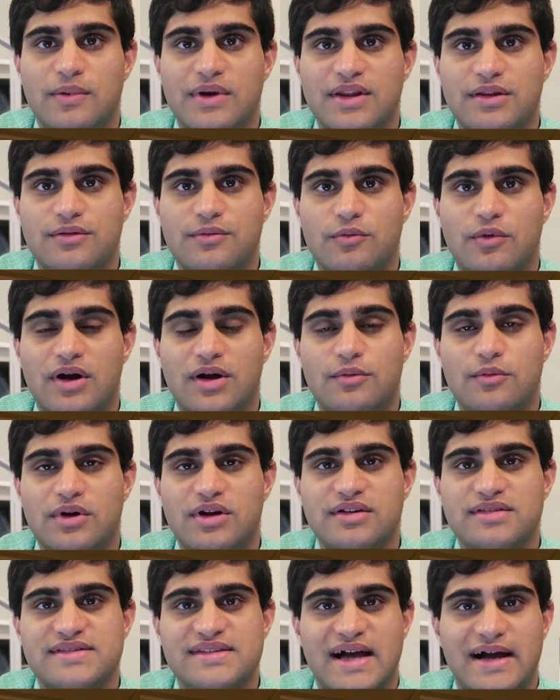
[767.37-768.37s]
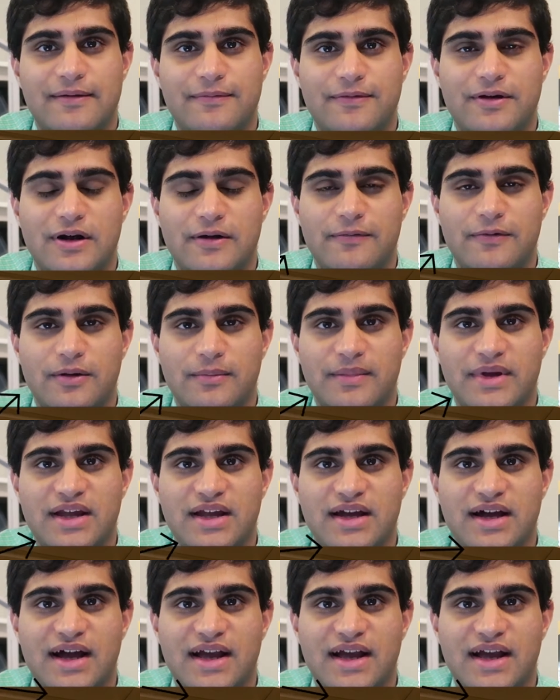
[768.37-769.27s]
with oneworld sapphire, for me,